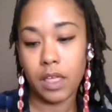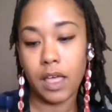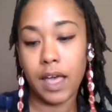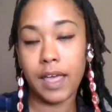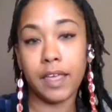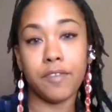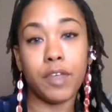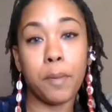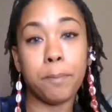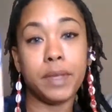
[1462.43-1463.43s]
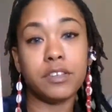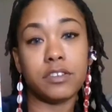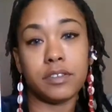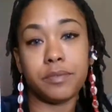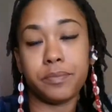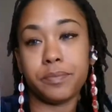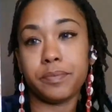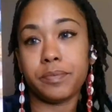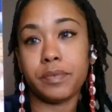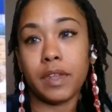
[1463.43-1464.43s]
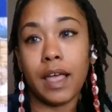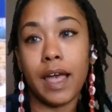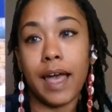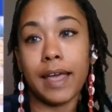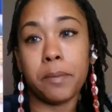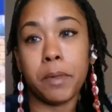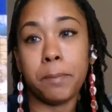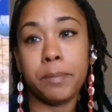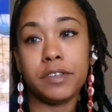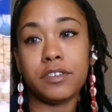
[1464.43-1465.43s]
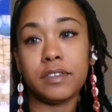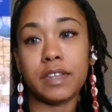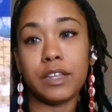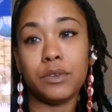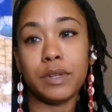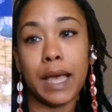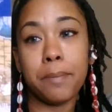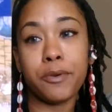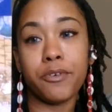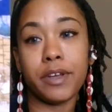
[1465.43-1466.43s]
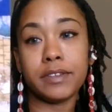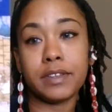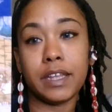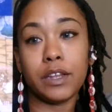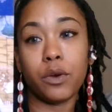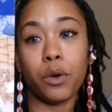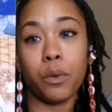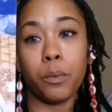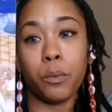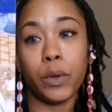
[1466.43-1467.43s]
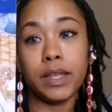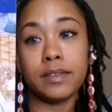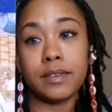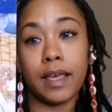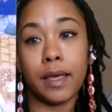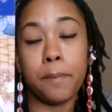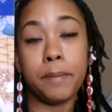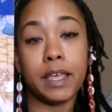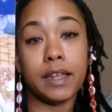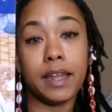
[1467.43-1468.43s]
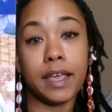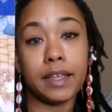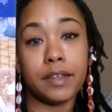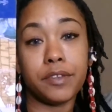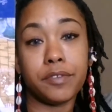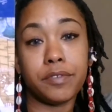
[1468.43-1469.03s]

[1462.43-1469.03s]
I have ambition. I am ambitious and do not procrastinate or waste time being negative.